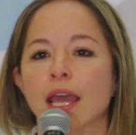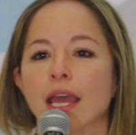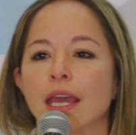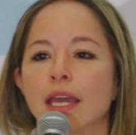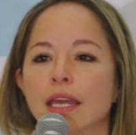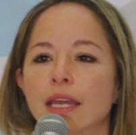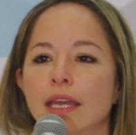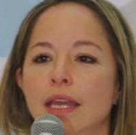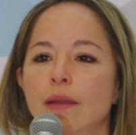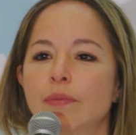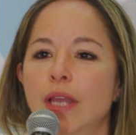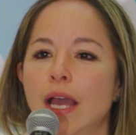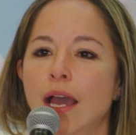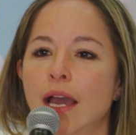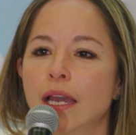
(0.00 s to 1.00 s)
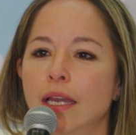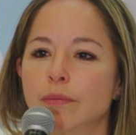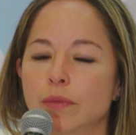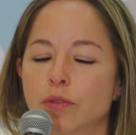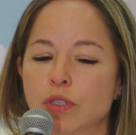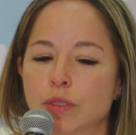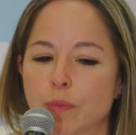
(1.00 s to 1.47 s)

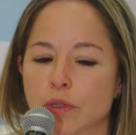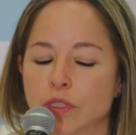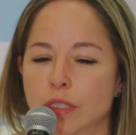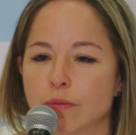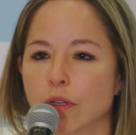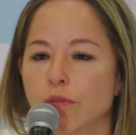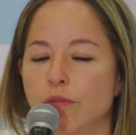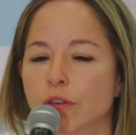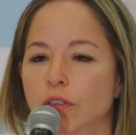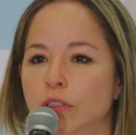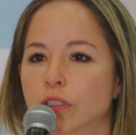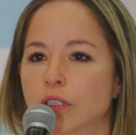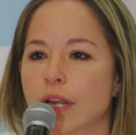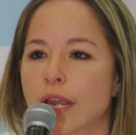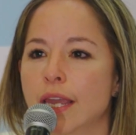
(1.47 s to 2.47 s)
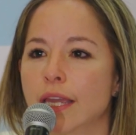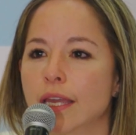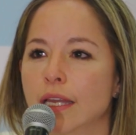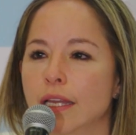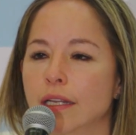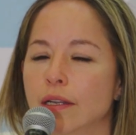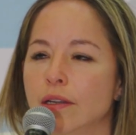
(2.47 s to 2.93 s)
I'm responsible for
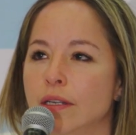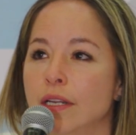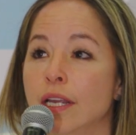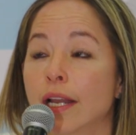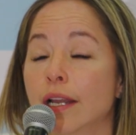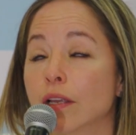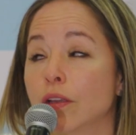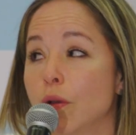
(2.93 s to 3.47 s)
legal and